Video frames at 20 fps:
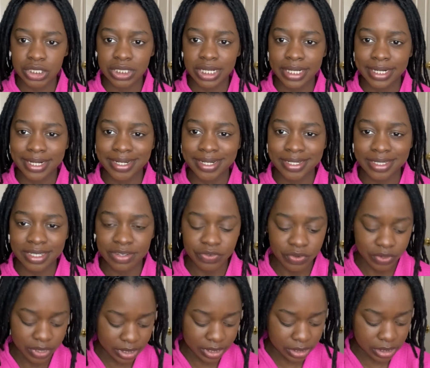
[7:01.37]
needed a
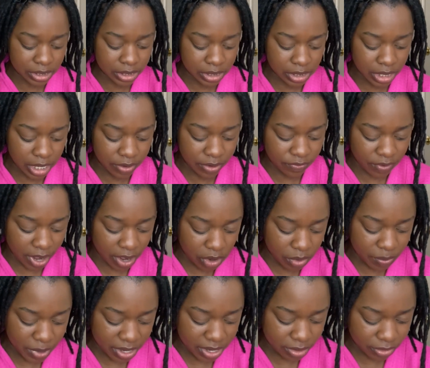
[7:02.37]
different
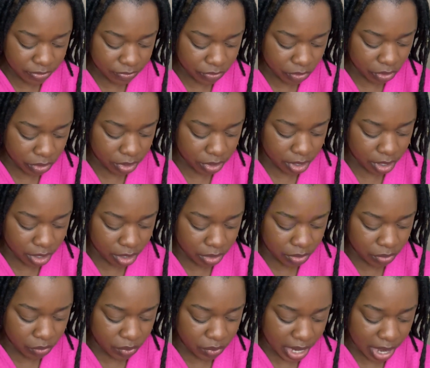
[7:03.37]
environment for
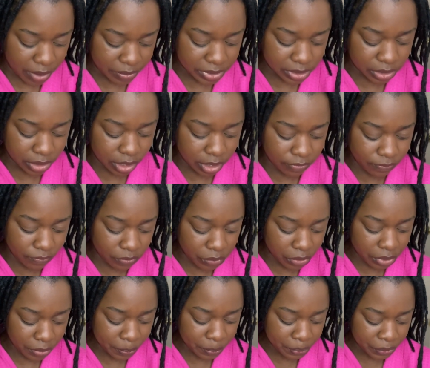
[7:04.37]
what I was looking
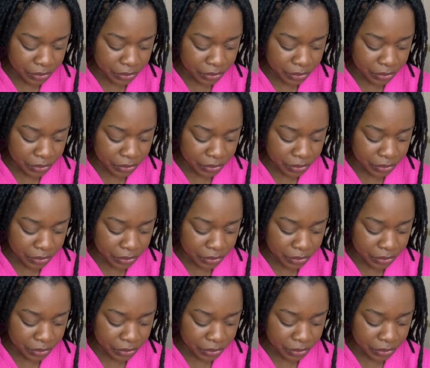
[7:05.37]
for.